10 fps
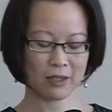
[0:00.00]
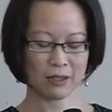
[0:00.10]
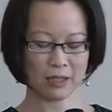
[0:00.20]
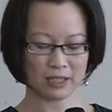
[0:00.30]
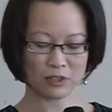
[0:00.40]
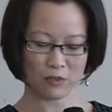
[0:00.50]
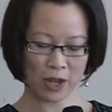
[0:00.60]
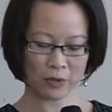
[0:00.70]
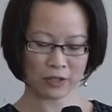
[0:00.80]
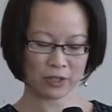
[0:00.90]
its
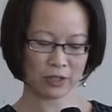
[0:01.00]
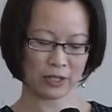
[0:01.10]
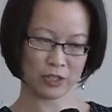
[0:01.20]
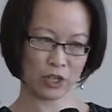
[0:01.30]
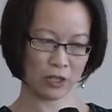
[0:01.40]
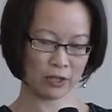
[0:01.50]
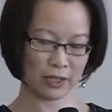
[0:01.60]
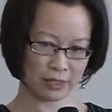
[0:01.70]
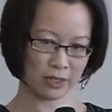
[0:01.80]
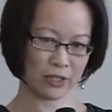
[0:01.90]
founder,
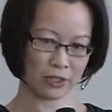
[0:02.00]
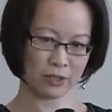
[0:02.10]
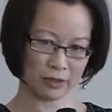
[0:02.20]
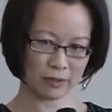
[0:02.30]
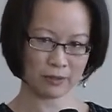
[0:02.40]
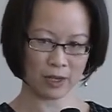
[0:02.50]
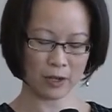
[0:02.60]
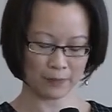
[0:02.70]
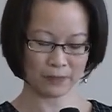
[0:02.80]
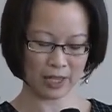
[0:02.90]
its leader
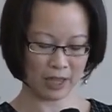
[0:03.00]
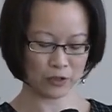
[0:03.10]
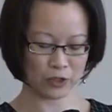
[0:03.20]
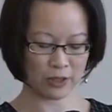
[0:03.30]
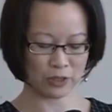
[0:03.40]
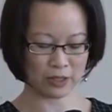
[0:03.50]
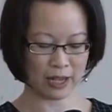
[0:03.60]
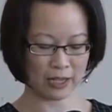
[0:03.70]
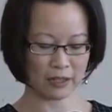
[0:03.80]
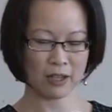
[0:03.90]
after
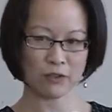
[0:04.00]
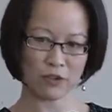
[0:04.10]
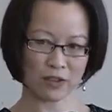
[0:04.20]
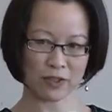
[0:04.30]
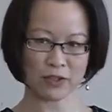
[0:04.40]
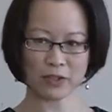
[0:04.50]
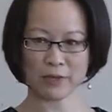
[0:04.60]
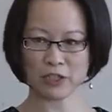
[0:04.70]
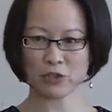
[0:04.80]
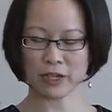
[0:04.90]
2008, 5 other
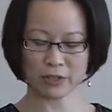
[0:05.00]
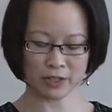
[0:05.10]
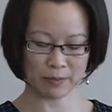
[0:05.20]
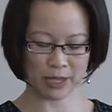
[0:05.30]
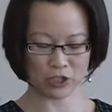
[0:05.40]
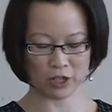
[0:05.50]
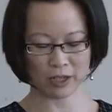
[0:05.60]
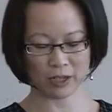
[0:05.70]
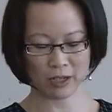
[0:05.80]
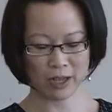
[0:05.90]
administrators in
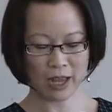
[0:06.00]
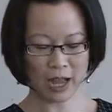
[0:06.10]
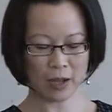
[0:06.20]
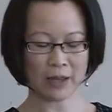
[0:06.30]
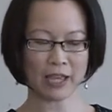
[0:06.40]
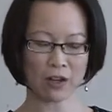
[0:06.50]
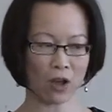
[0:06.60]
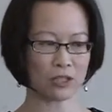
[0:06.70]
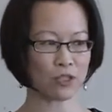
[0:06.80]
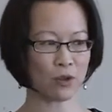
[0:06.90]
Beijing, and
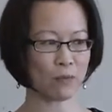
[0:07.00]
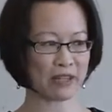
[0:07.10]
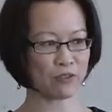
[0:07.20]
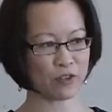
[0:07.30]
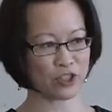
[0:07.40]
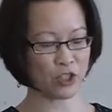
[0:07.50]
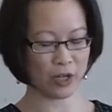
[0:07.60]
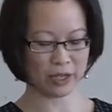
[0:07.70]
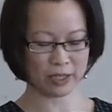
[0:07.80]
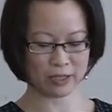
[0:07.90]
also
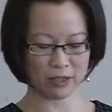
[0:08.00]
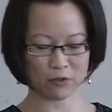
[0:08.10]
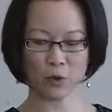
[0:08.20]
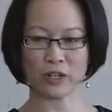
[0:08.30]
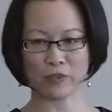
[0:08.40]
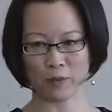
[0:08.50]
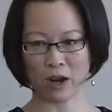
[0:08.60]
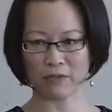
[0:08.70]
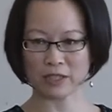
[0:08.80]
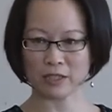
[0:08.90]
beneficiaries in 4 different
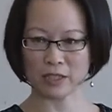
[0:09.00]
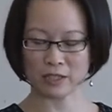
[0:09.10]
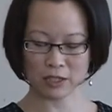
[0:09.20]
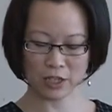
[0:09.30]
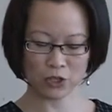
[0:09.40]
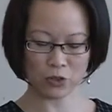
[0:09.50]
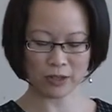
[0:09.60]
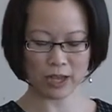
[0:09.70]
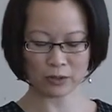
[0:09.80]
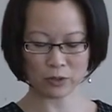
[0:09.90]
provinces,
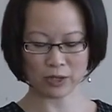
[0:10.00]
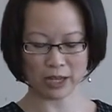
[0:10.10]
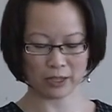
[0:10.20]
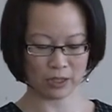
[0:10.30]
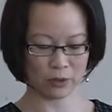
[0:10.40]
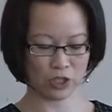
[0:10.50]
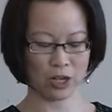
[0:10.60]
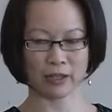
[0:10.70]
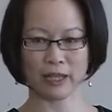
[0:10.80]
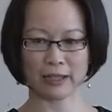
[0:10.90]
Yunnan, Hunan,
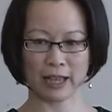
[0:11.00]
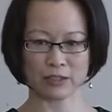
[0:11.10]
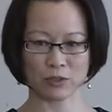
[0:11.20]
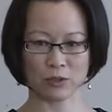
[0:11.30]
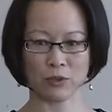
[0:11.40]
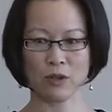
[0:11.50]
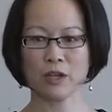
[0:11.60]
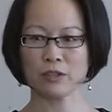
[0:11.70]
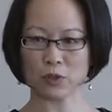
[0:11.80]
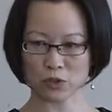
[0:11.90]
Heilongjiang, and Gansu.
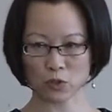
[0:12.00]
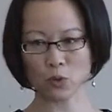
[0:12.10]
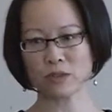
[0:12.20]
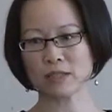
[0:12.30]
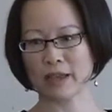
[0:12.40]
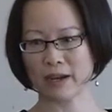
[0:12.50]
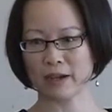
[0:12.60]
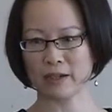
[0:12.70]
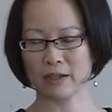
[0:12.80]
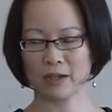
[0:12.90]
So schools there,